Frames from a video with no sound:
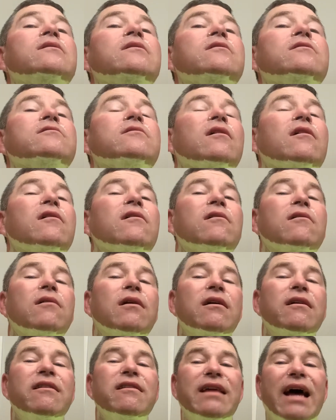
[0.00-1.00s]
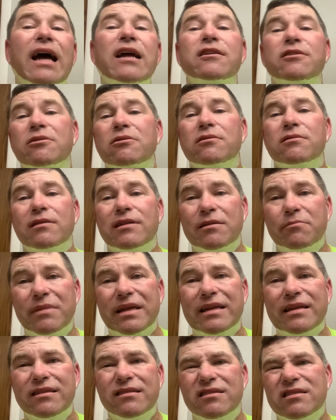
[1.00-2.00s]
So that usually
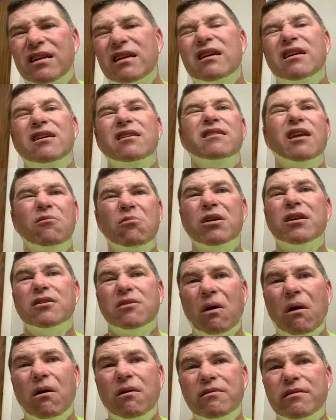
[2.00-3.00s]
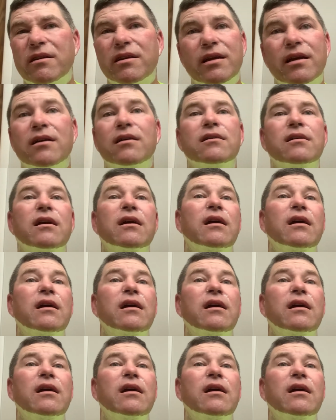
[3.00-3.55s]
means they want to talk to you